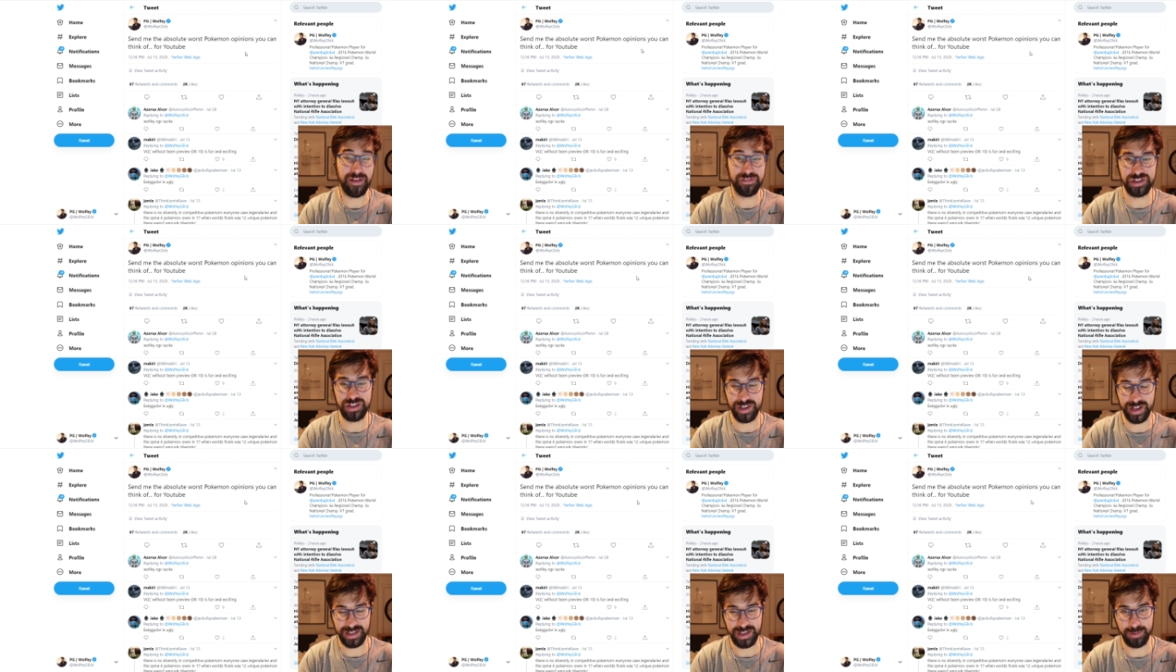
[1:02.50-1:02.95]

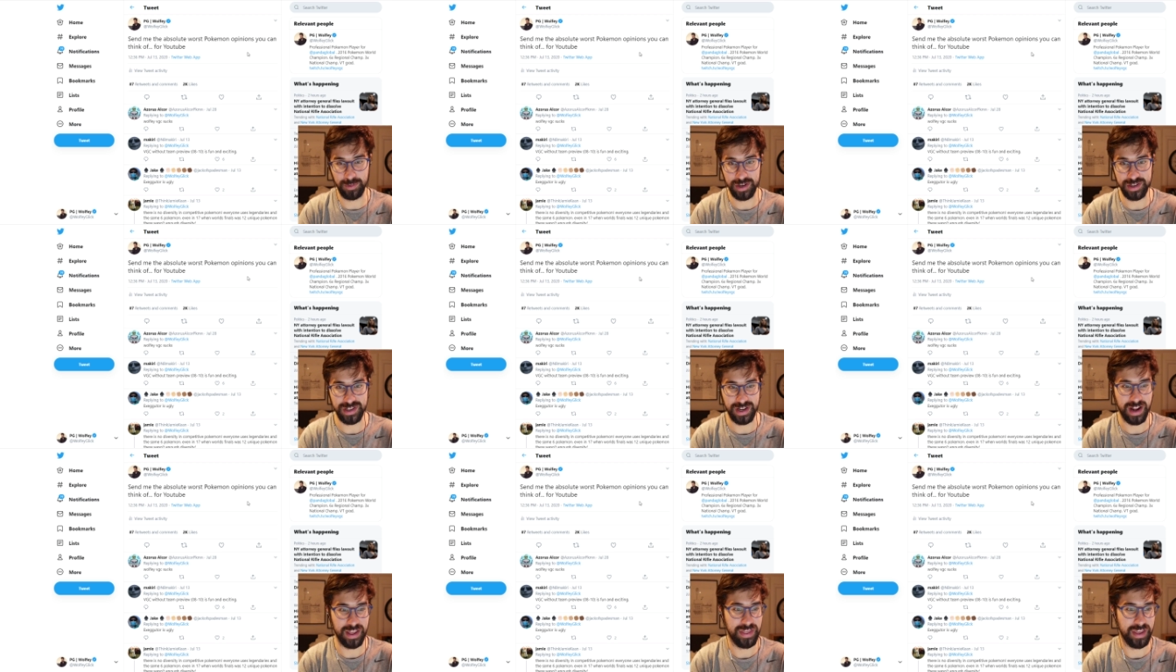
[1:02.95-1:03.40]
selected ones
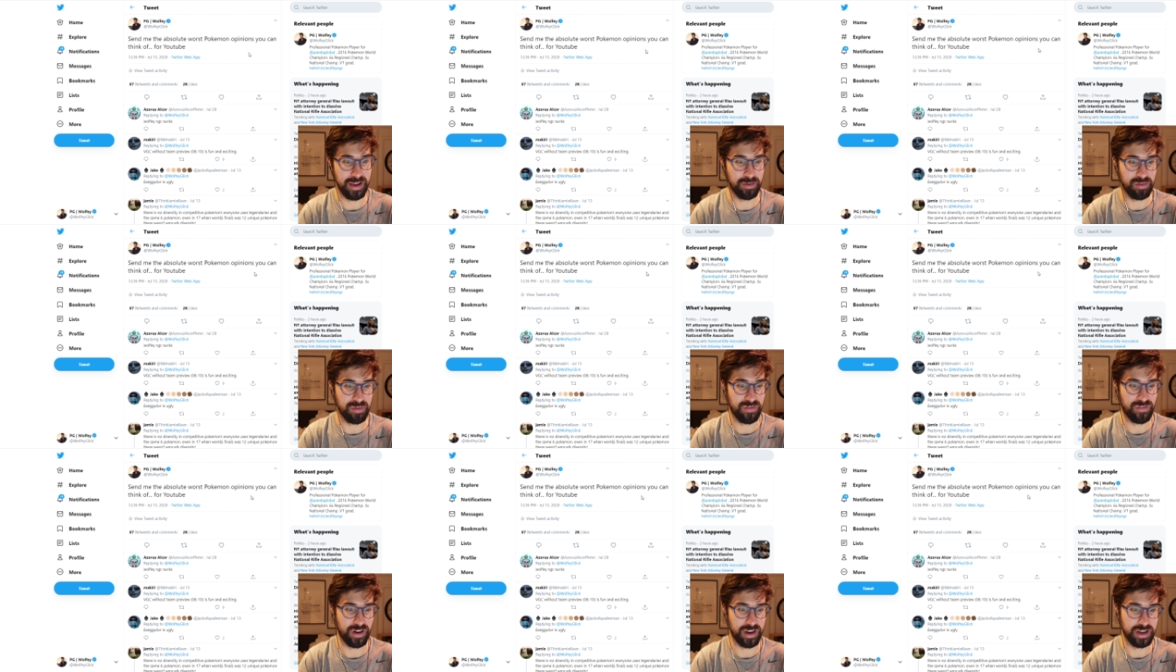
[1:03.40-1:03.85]
that I think would
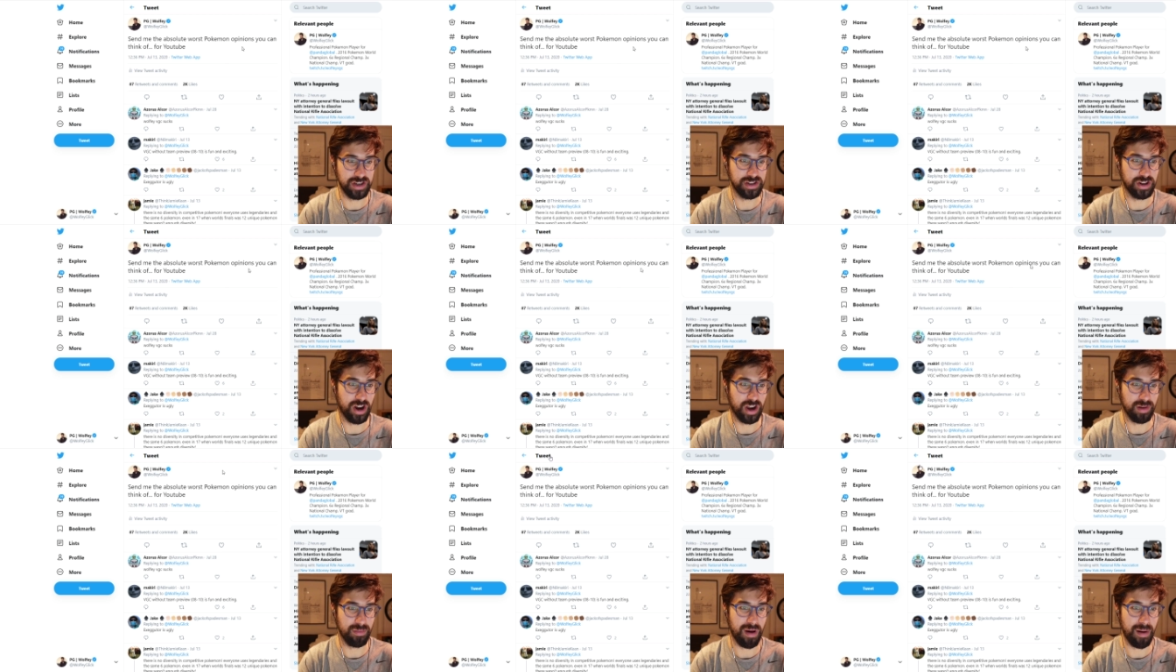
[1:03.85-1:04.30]
be funny to
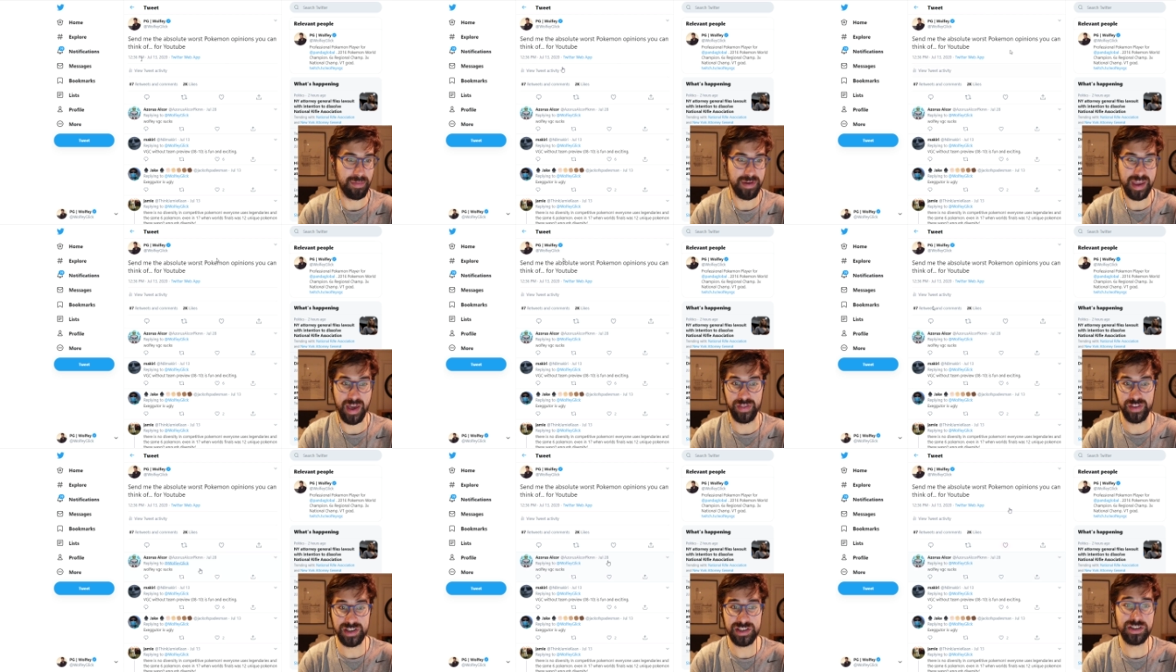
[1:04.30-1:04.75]
talk about. But yeah,
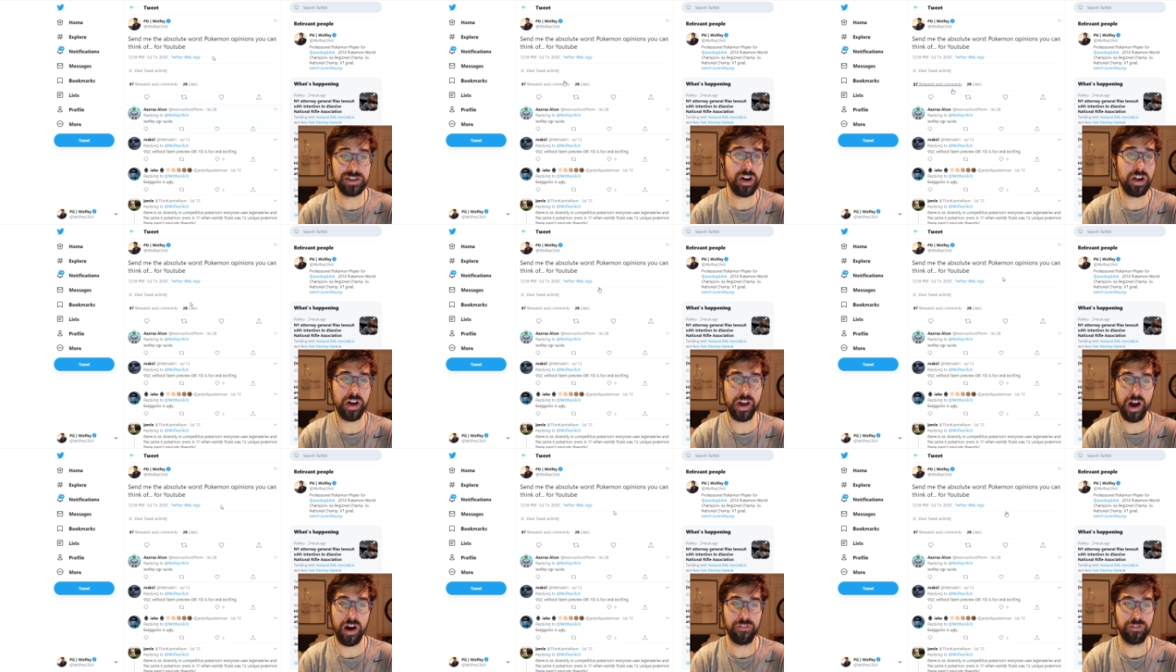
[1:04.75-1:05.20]
this is
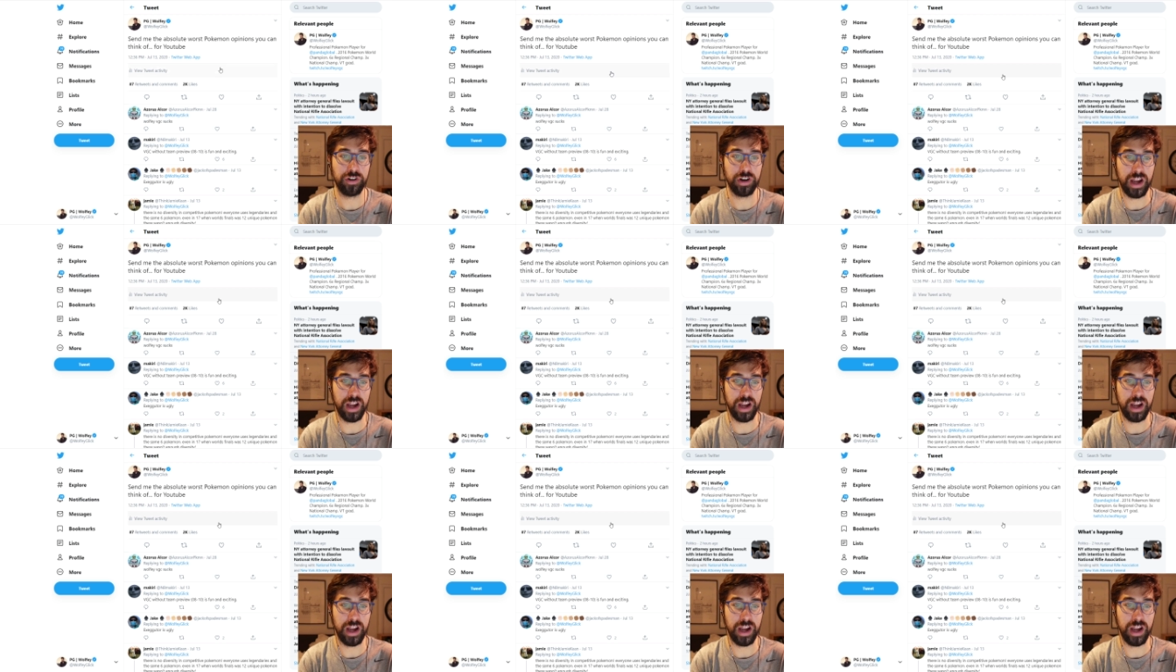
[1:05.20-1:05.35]
all I offered.